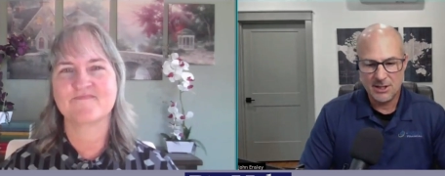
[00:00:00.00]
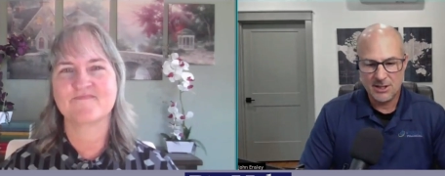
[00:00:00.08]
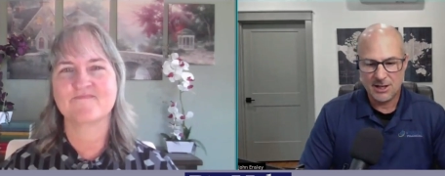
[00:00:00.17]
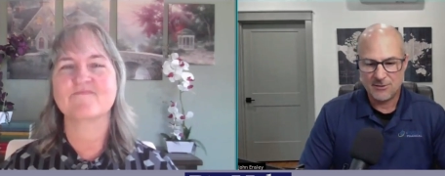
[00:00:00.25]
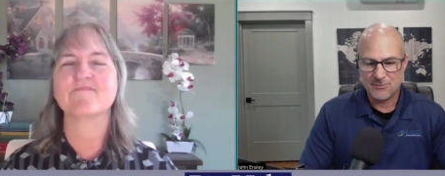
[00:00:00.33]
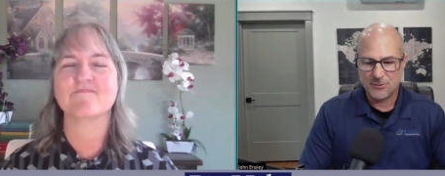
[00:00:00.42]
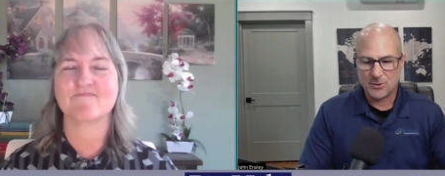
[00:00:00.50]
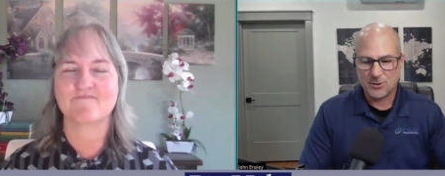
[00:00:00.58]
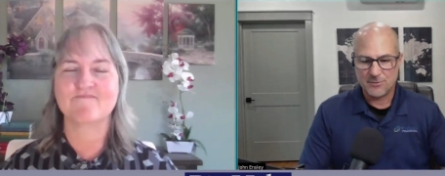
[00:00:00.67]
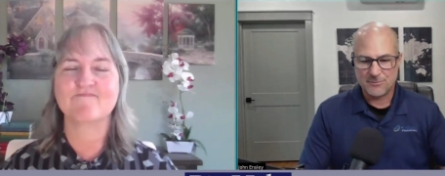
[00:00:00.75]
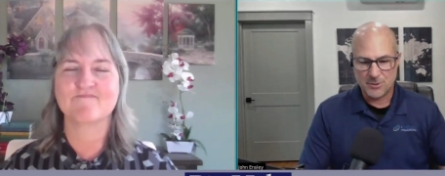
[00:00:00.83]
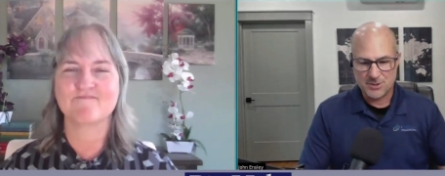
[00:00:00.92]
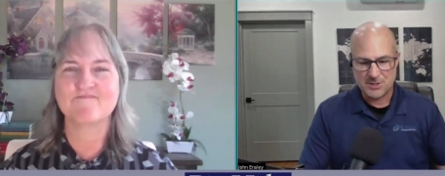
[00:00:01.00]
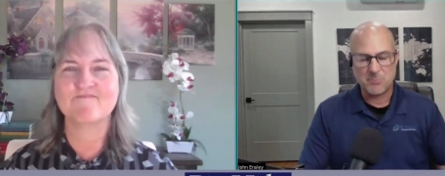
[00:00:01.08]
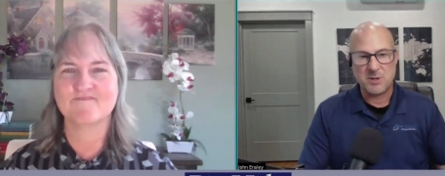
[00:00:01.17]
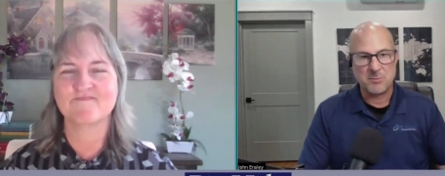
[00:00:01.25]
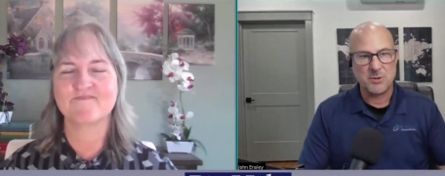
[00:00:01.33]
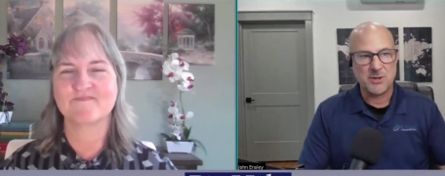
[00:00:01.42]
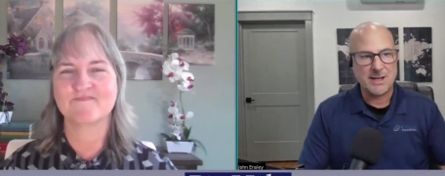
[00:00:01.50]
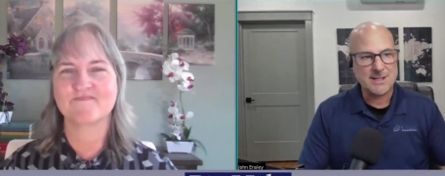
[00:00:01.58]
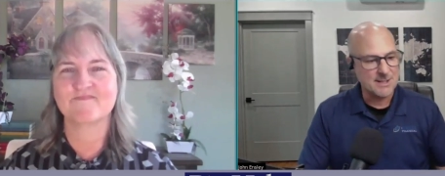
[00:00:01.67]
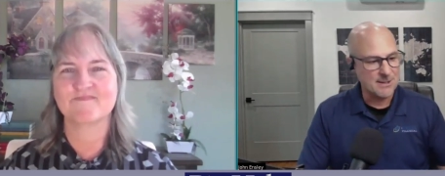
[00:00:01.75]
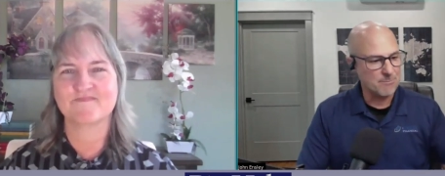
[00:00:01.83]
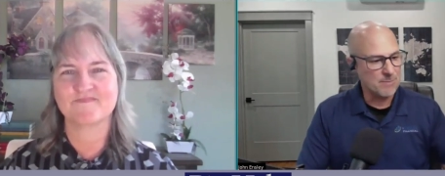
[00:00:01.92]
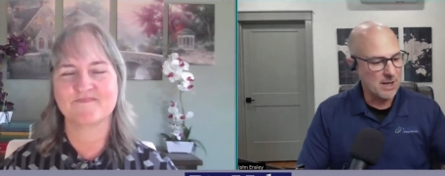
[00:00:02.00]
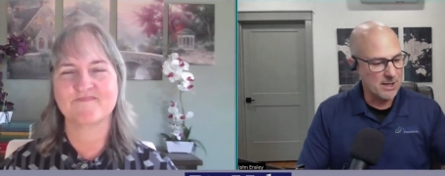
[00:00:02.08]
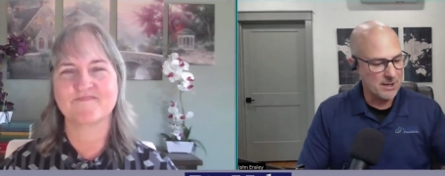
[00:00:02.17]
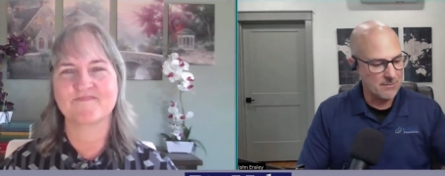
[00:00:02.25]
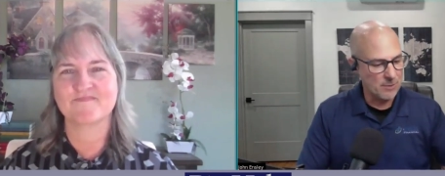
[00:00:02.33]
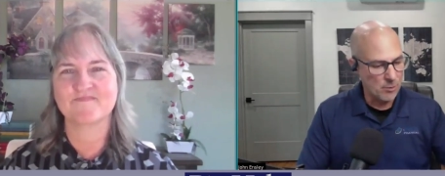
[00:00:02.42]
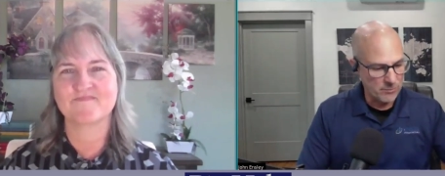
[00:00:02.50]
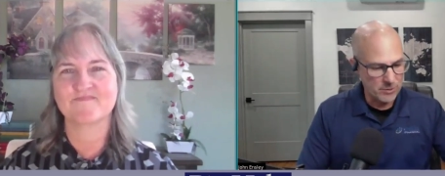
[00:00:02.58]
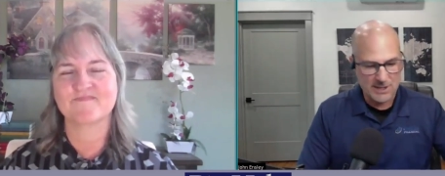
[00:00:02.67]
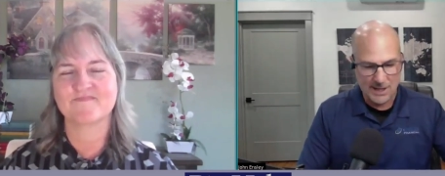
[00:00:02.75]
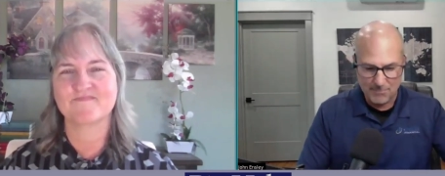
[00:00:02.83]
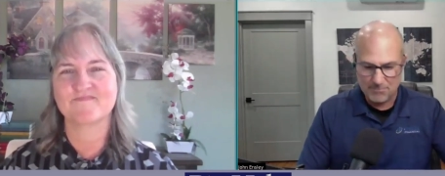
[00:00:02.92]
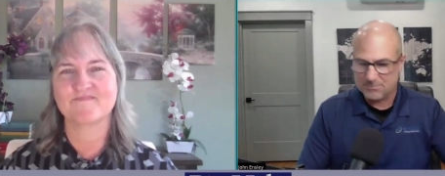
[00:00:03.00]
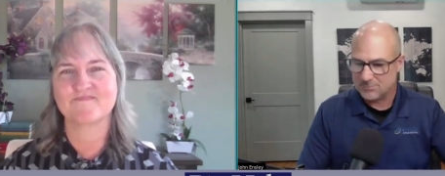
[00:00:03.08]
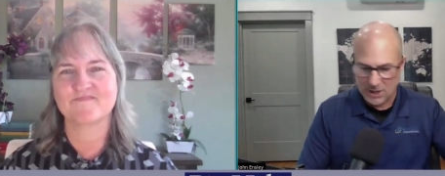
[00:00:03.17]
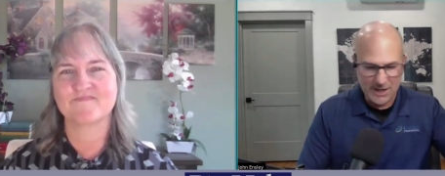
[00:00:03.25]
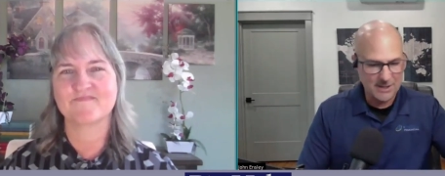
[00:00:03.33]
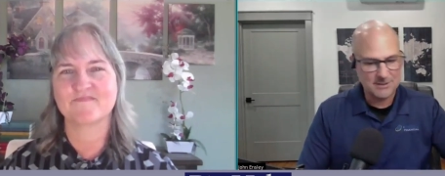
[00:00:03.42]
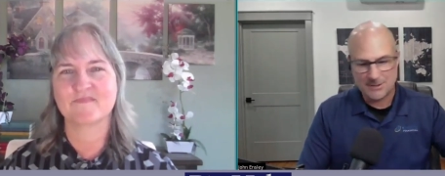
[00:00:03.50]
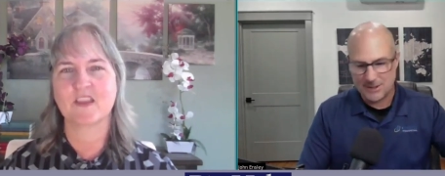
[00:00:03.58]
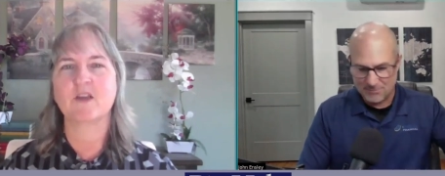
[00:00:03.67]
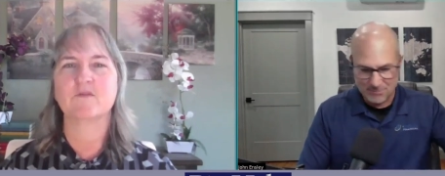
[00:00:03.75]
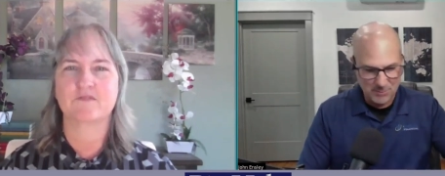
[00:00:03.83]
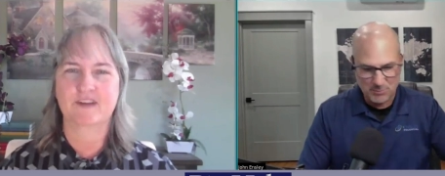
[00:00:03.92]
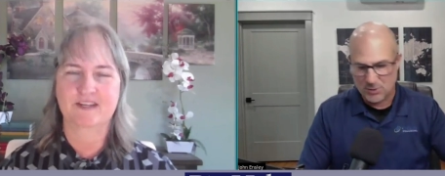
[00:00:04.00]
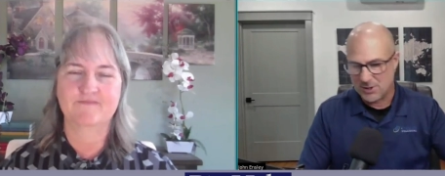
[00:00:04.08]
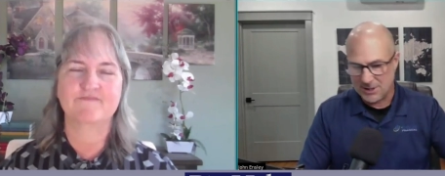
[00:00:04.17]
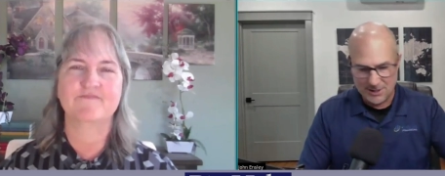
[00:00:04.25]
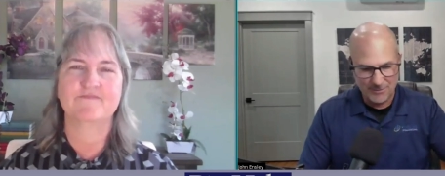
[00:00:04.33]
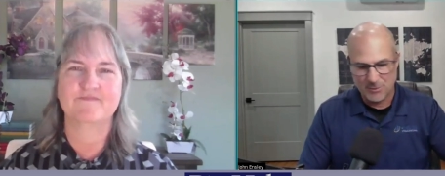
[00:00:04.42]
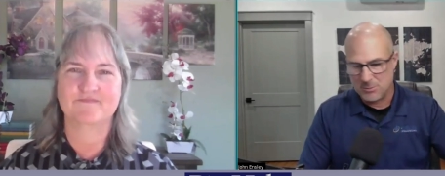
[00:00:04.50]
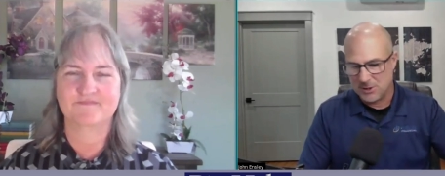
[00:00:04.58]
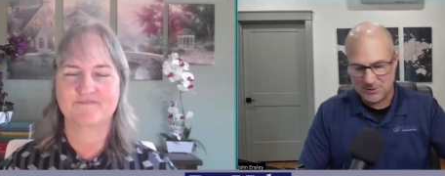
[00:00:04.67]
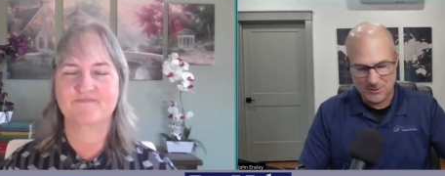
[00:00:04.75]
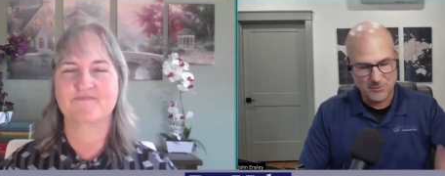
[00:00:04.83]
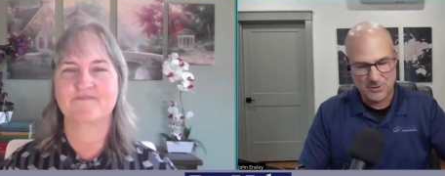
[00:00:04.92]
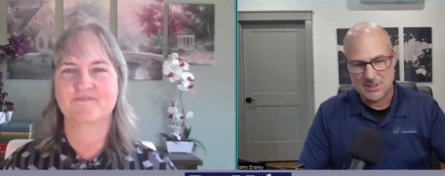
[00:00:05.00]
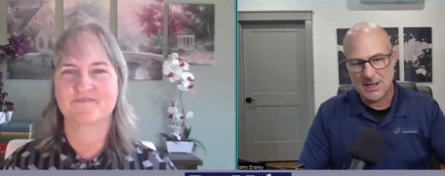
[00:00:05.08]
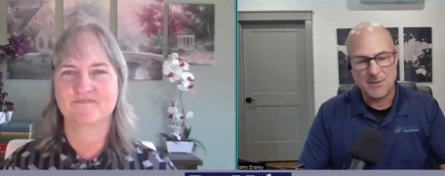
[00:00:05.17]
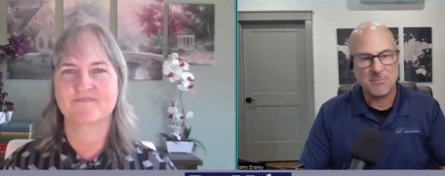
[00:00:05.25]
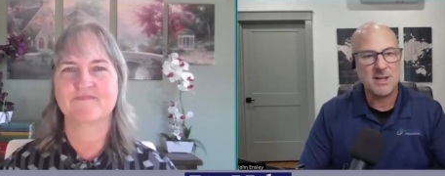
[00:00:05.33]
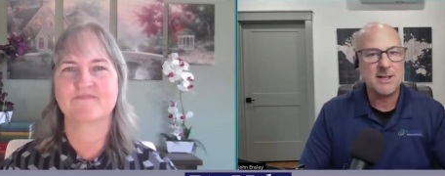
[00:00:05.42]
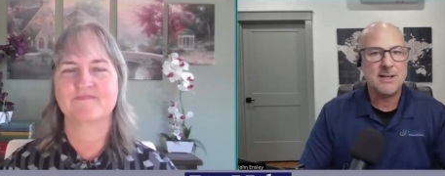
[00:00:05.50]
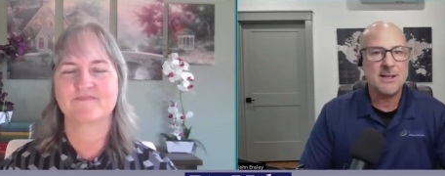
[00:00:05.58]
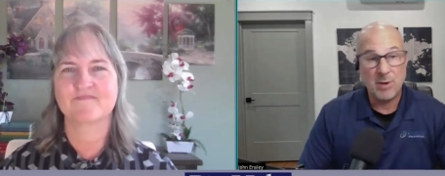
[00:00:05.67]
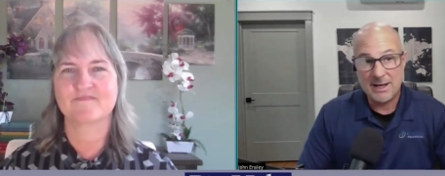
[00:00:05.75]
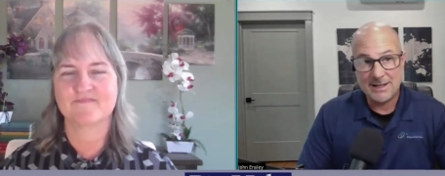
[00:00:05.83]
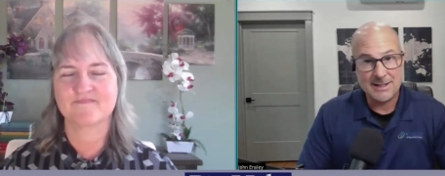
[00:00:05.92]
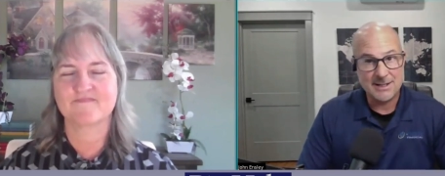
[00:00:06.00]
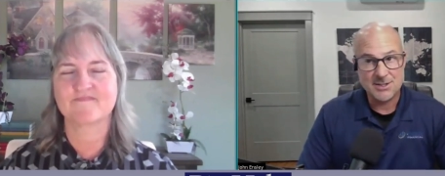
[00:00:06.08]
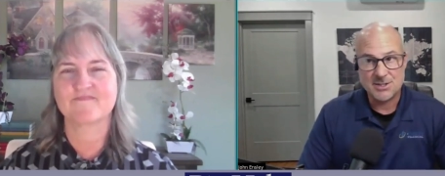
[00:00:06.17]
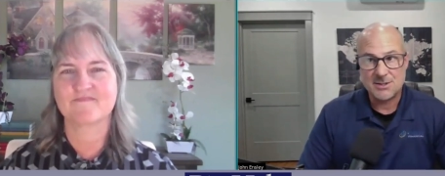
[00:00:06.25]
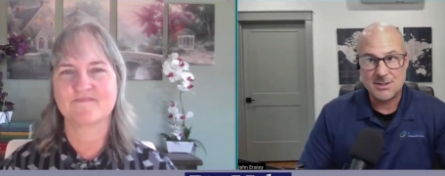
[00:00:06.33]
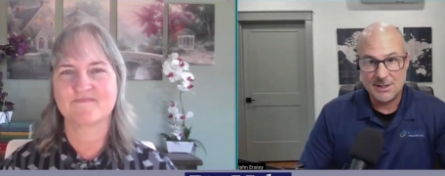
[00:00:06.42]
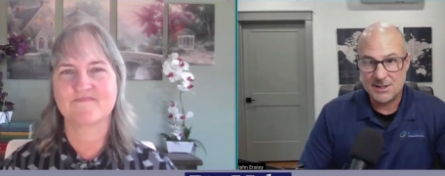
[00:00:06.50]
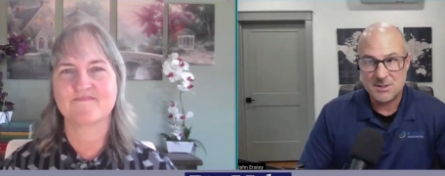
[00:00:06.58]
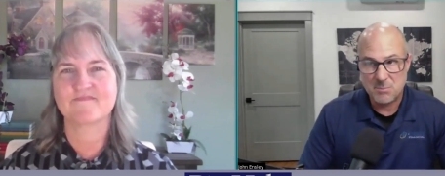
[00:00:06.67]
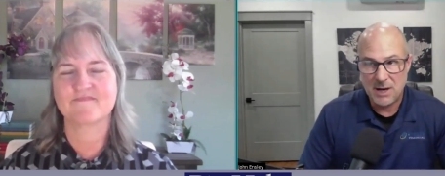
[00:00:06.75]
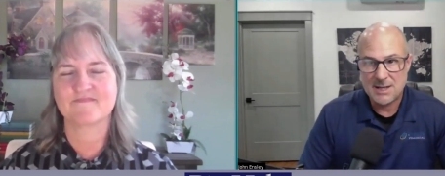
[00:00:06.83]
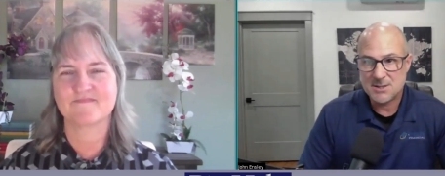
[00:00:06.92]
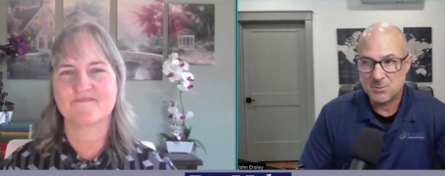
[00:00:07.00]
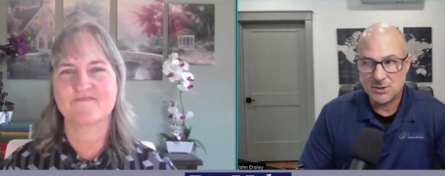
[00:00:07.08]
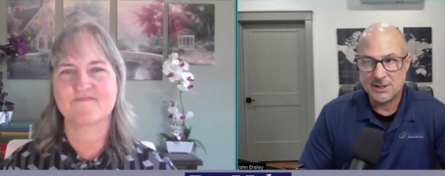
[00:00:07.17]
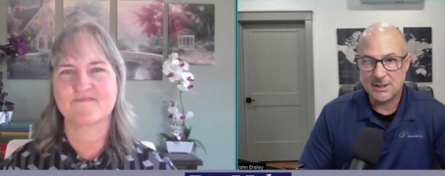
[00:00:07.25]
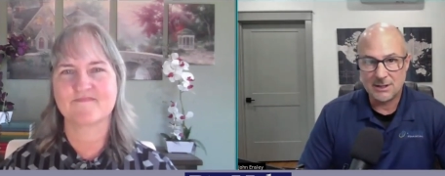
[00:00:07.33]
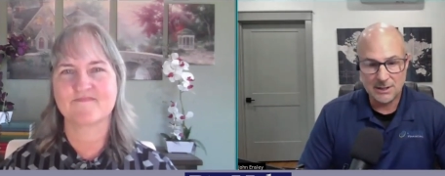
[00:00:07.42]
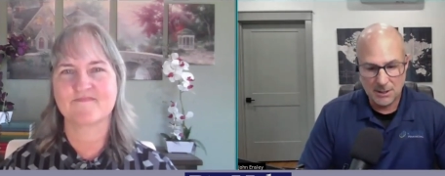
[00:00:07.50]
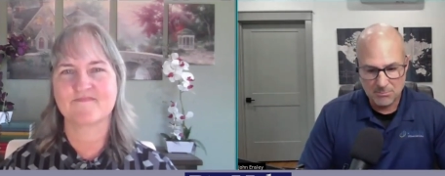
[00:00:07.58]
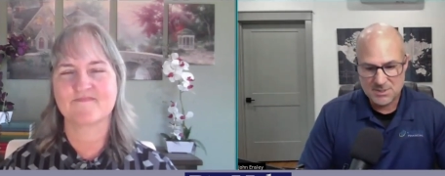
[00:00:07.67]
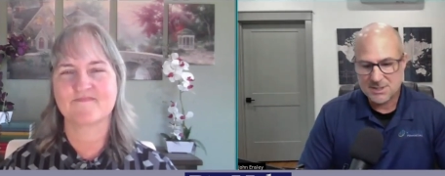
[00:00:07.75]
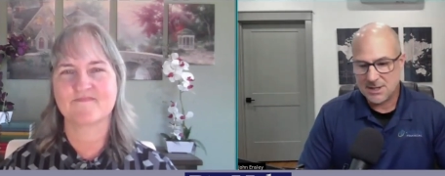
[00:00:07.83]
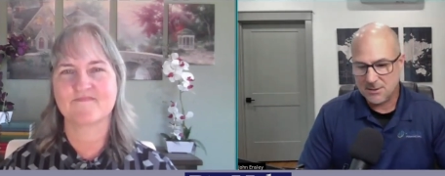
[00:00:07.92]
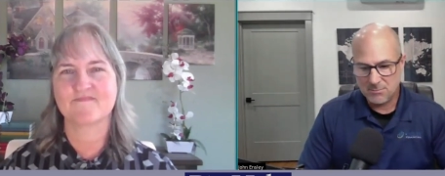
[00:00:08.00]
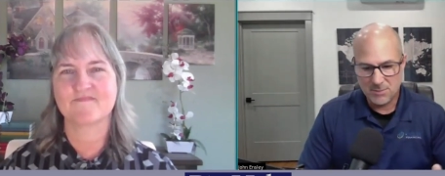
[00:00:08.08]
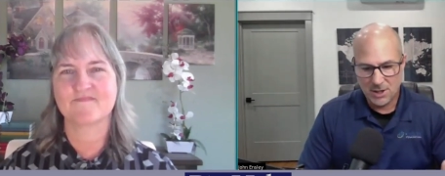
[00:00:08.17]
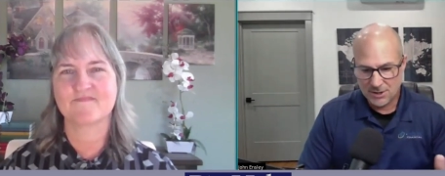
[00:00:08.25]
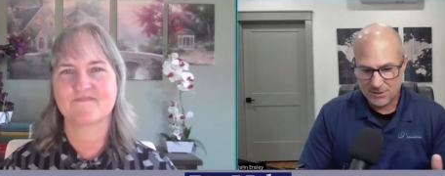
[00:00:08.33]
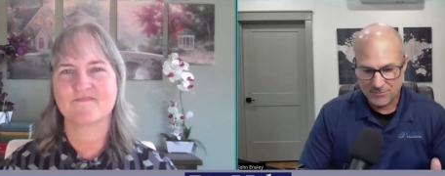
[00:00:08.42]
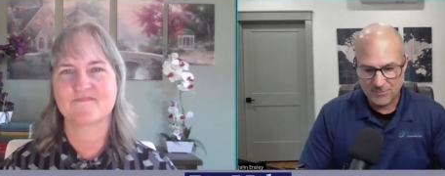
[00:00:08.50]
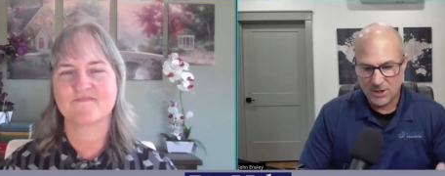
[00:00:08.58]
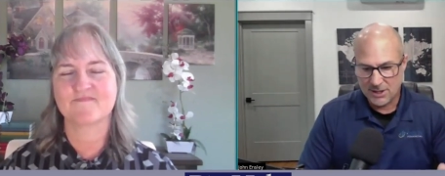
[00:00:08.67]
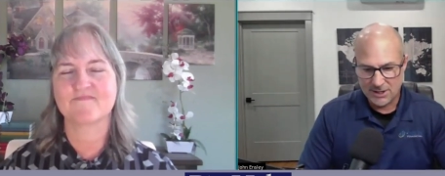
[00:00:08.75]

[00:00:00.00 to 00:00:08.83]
Speaker 1: and mm-hmm. for for some people that's a, a over time, right? They they right. put it in every month over time, but it is it is possible to get a lump sum on the front